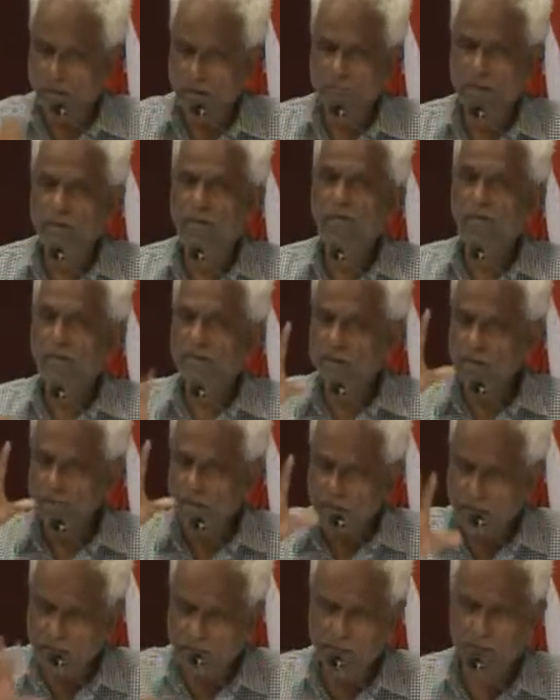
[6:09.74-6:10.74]
Defense
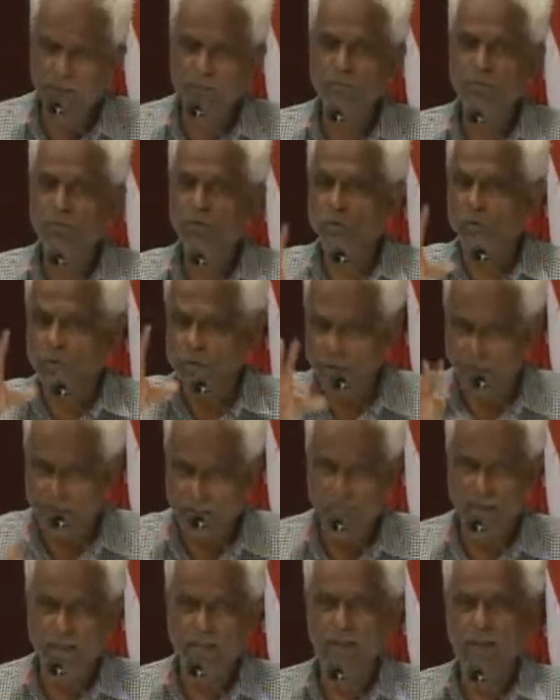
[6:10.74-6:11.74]
systems should
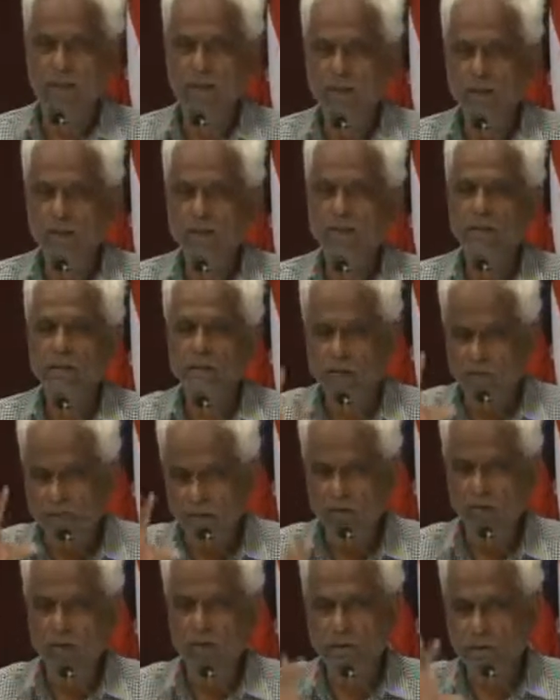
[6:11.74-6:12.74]
study the
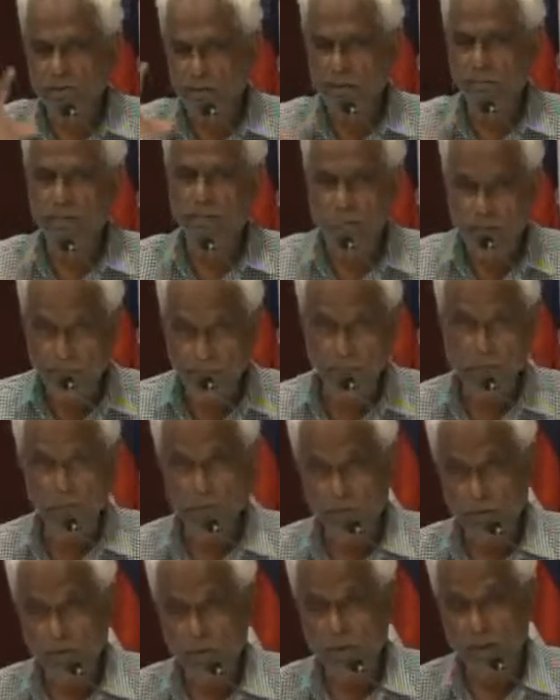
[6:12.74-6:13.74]
psychology of people
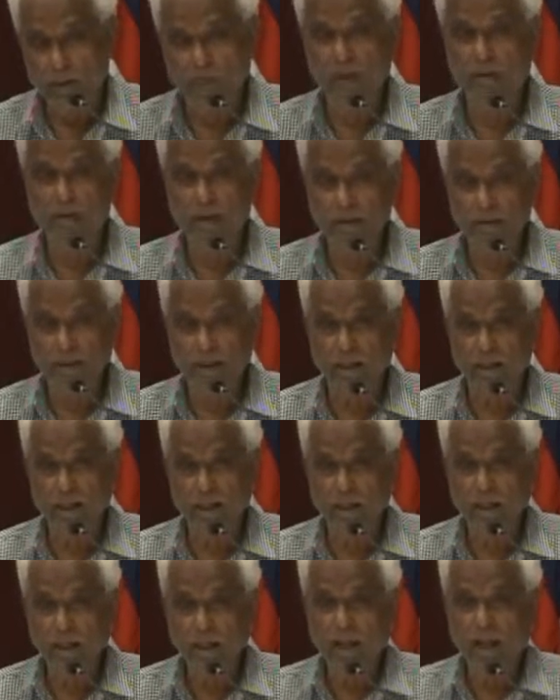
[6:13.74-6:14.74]
rather than,
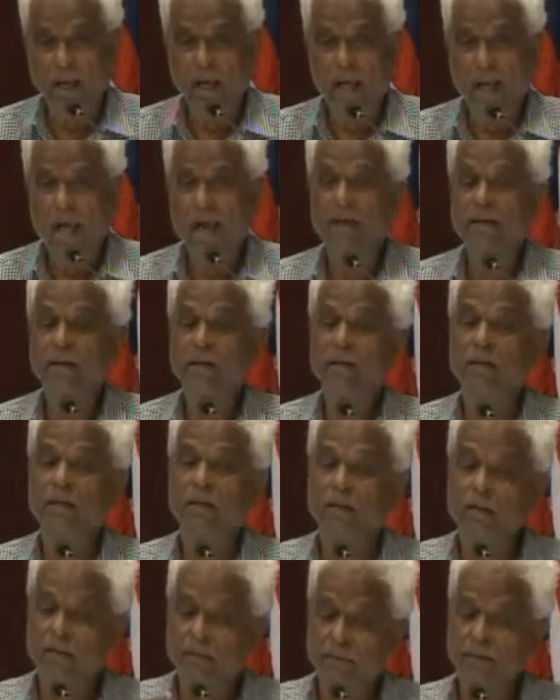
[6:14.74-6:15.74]
and
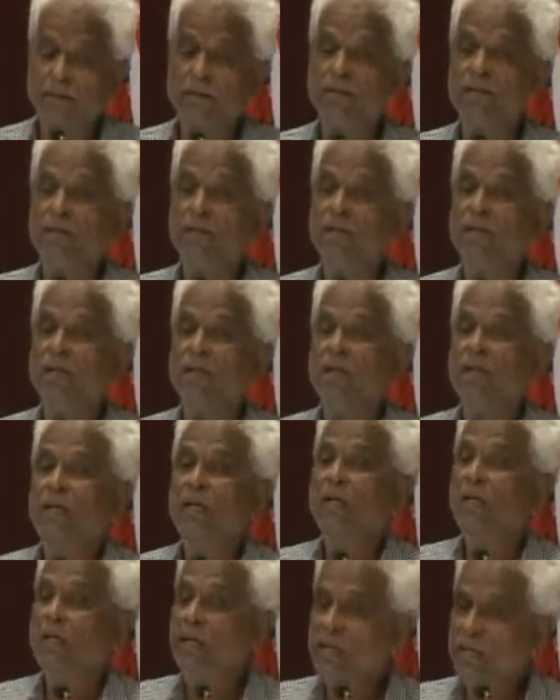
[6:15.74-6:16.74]
defense
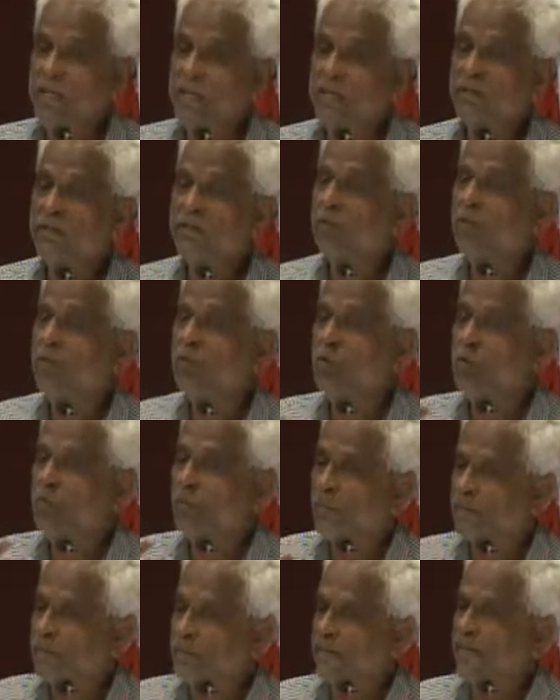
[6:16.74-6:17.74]
is to
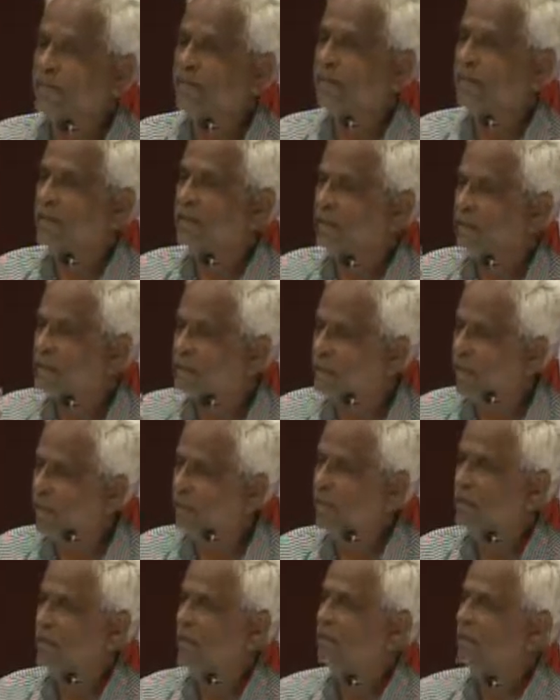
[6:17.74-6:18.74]
protect
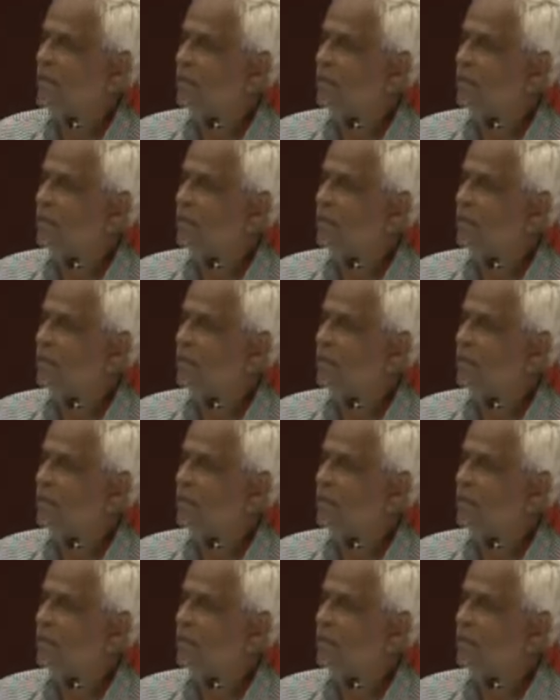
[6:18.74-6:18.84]
the